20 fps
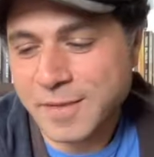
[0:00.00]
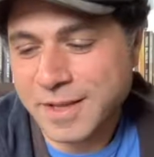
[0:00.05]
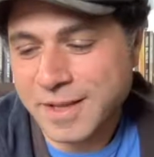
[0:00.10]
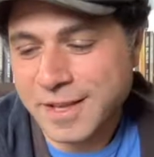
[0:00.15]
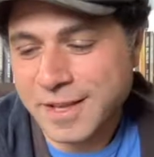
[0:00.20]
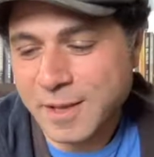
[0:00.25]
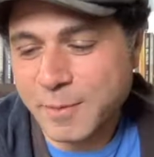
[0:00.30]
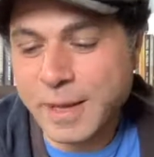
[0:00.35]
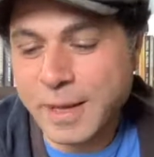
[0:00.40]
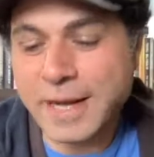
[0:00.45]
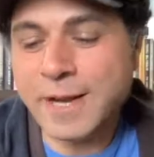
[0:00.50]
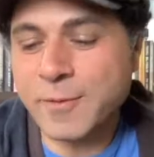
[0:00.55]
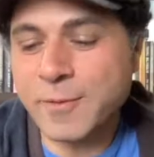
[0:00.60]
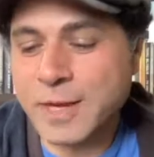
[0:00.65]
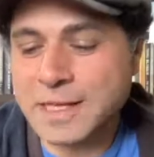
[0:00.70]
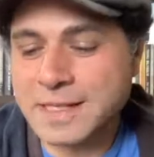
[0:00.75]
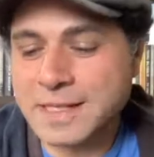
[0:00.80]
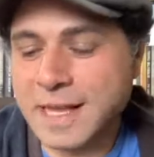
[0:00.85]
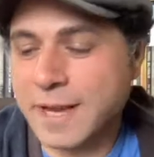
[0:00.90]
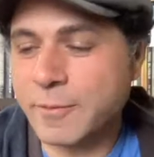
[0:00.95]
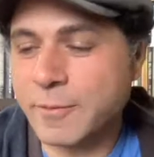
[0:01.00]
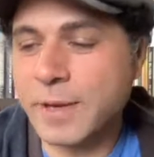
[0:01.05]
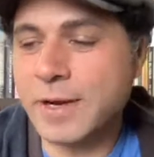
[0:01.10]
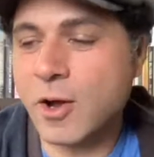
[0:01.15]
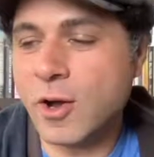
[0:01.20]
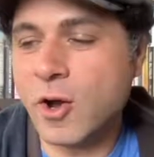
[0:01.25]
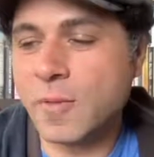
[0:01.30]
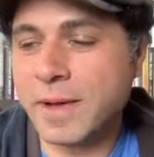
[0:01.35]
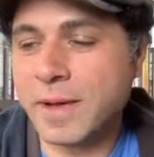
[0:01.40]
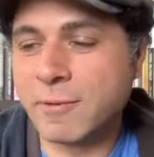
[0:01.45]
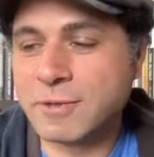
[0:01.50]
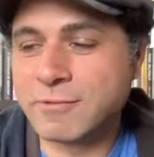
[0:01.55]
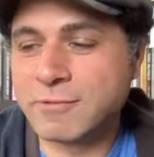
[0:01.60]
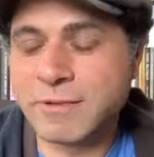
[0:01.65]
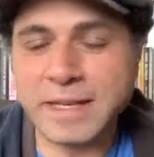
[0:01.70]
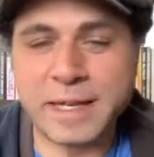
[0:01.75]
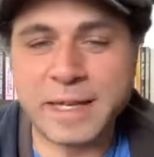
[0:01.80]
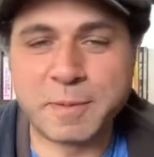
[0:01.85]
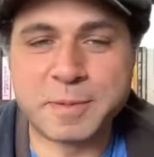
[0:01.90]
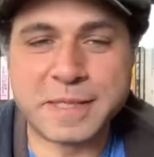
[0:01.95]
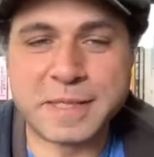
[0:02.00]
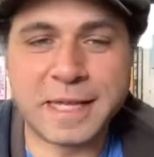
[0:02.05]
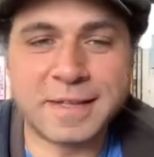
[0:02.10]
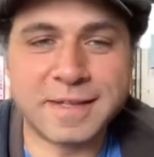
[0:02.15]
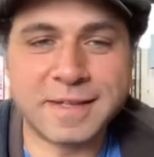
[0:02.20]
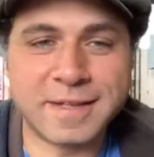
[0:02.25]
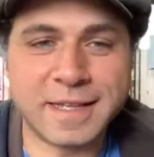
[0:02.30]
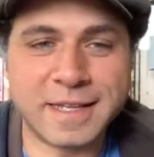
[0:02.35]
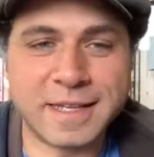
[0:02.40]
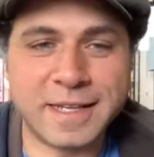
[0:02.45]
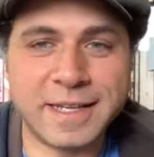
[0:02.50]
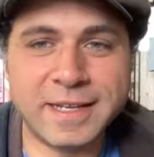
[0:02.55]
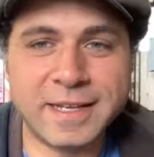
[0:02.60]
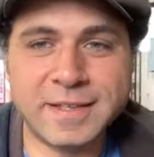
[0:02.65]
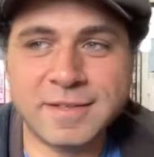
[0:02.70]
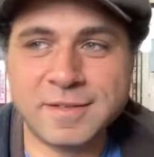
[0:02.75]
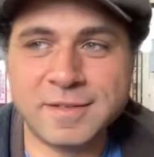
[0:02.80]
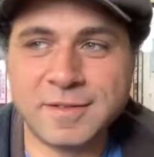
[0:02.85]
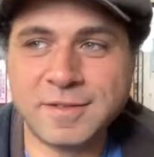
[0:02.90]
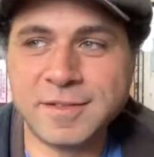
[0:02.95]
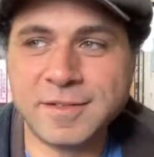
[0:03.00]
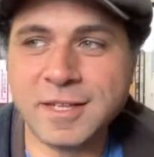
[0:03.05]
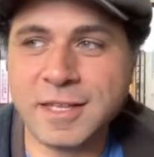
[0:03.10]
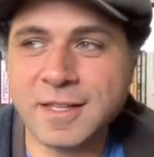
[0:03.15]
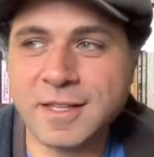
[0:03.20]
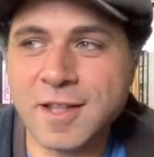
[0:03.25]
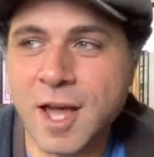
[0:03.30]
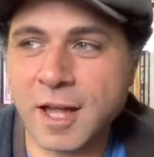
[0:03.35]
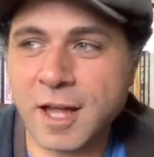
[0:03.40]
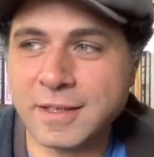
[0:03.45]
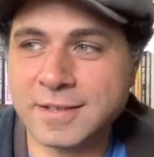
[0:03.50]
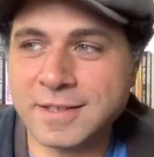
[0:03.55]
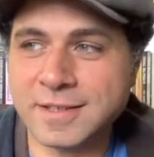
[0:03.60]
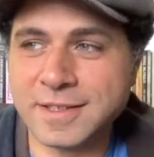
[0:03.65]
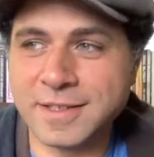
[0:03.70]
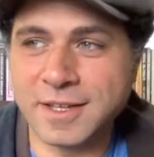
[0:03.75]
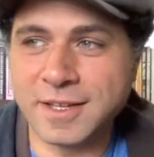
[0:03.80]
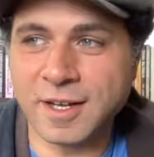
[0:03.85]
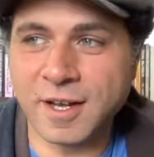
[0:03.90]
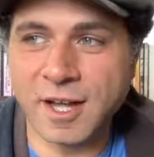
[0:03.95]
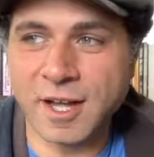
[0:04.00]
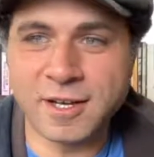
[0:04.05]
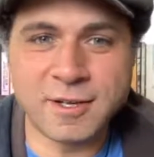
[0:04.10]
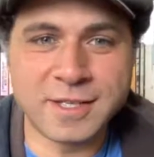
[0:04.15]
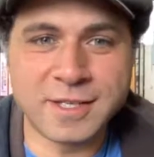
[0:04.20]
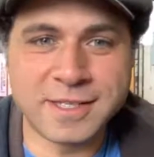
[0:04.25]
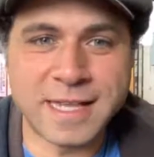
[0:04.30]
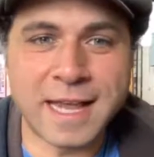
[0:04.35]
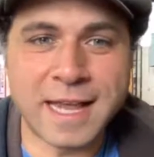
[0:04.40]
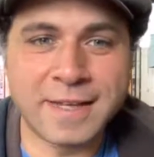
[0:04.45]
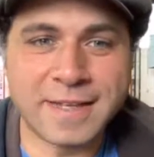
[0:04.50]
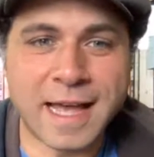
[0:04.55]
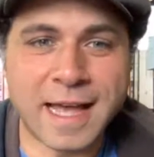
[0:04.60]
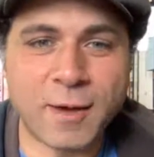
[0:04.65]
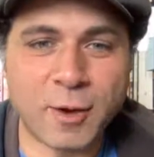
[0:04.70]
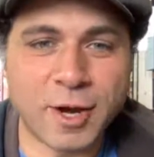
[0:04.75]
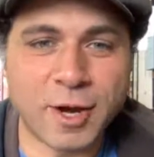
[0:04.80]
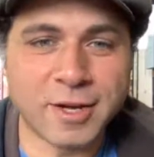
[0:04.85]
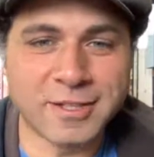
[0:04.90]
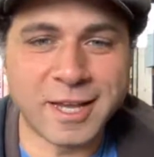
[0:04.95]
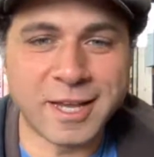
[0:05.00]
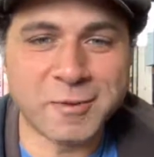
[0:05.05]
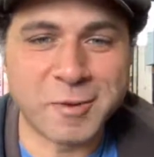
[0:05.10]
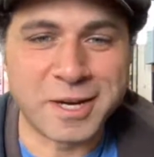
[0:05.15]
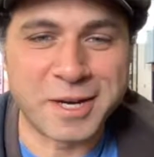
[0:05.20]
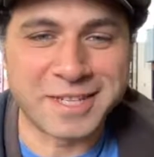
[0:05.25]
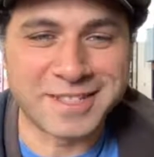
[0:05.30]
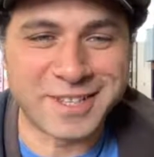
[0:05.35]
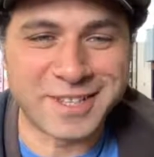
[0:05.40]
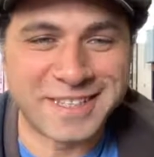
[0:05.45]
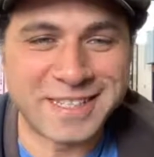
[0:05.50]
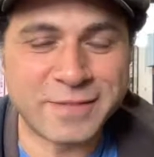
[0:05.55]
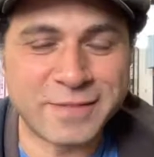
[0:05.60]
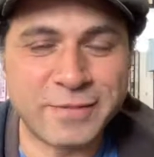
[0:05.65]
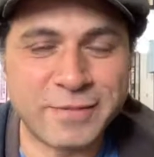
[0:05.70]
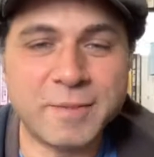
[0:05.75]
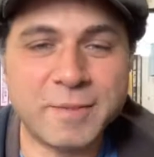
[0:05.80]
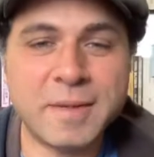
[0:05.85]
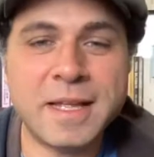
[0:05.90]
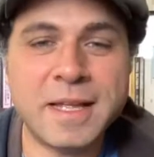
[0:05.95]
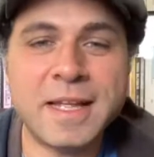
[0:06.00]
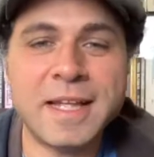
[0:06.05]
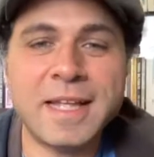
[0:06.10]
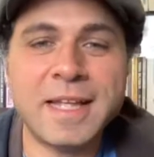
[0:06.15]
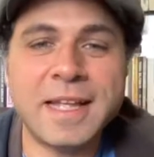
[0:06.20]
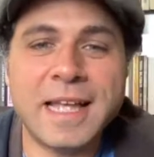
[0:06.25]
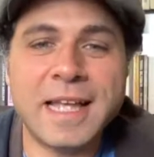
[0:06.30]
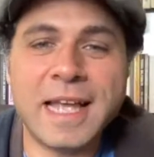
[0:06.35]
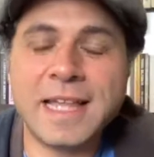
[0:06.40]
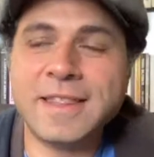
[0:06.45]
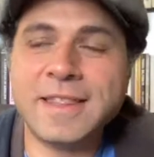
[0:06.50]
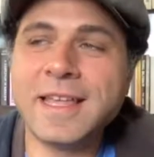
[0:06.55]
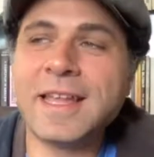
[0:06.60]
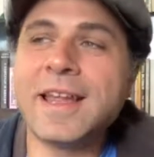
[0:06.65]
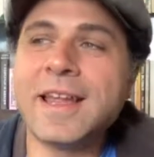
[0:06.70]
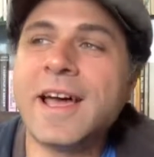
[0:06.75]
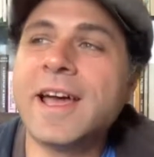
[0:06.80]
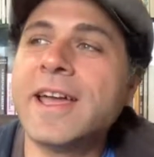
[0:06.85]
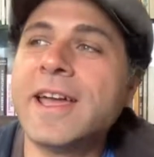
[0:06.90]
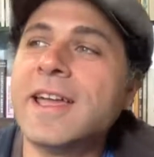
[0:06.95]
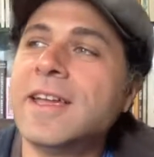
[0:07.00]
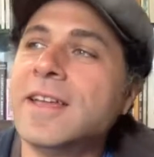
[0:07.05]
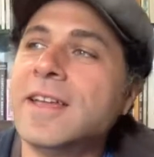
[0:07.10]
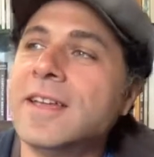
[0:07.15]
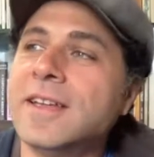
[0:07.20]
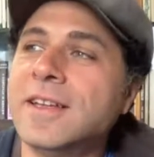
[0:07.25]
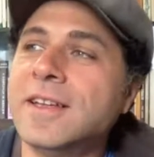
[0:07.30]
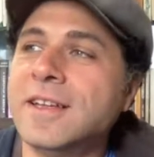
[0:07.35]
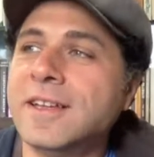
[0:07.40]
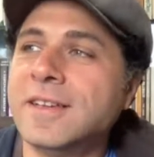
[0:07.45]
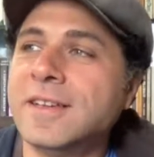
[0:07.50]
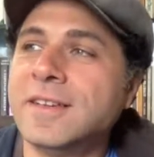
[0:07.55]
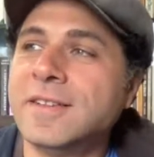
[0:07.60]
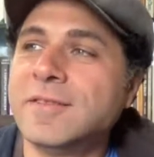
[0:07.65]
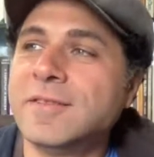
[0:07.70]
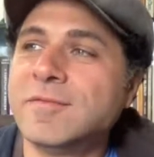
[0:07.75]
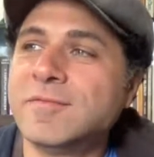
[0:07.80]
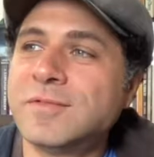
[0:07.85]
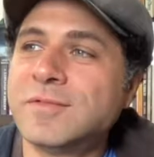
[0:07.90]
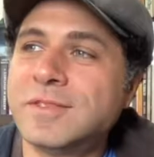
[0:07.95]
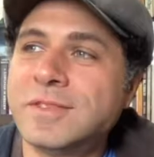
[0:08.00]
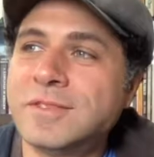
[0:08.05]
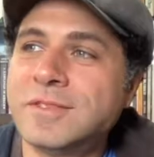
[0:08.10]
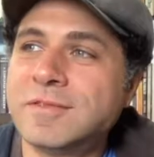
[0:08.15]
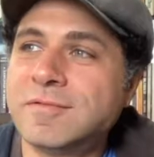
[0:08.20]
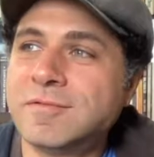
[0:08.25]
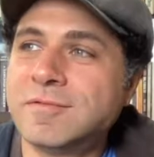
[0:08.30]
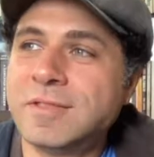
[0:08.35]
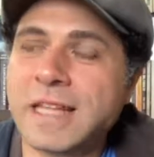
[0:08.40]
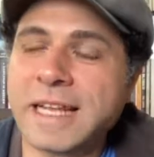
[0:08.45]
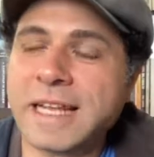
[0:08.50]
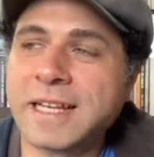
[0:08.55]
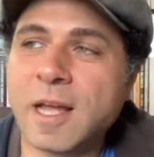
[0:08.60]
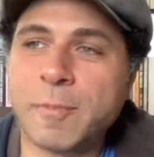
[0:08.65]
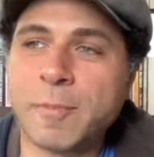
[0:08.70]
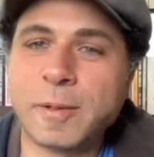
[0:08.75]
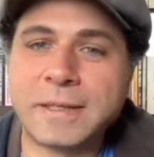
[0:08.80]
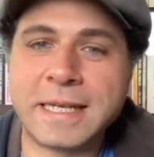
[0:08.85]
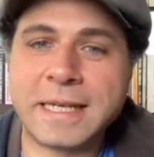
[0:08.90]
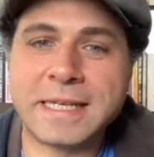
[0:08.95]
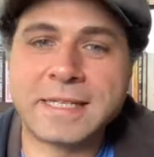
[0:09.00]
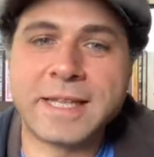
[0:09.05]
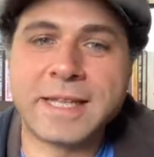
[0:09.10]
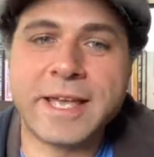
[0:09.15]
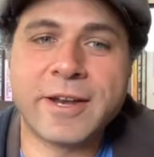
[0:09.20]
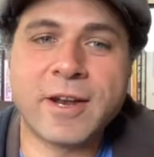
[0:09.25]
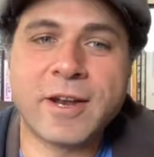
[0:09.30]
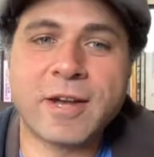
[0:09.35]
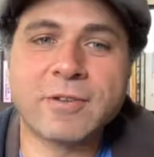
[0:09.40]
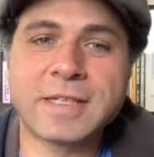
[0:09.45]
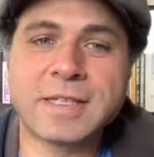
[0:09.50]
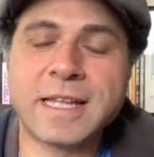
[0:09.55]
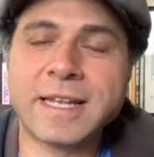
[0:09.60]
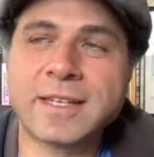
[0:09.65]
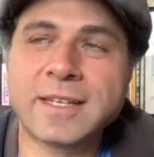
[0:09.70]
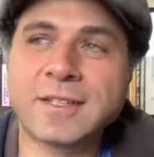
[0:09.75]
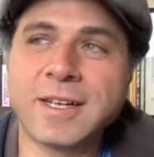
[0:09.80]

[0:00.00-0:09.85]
But anyways, I went home. I was really upset that he did not understand how hard I worked on this film. And then a couple of days later, I was like,